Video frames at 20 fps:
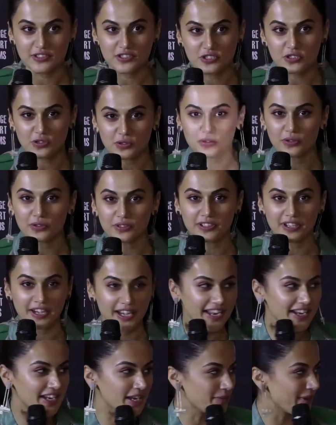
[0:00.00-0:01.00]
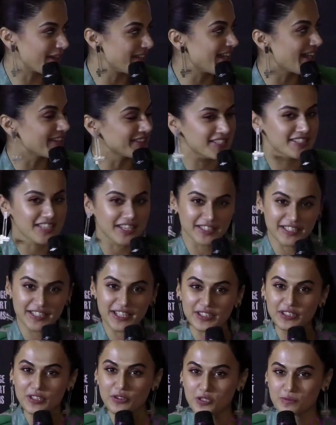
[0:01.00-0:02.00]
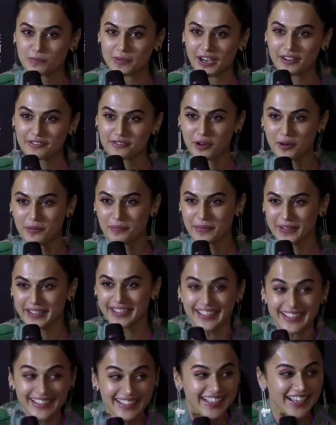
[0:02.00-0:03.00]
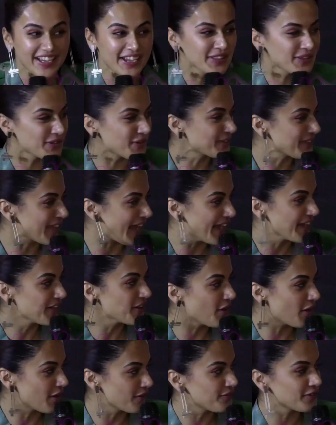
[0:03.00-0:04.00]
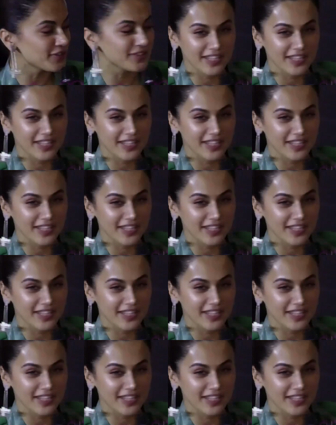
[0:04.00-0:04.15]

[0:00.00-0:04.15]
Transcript: jo train hamari aati jaati rehti hai us platform pe. So, thank God for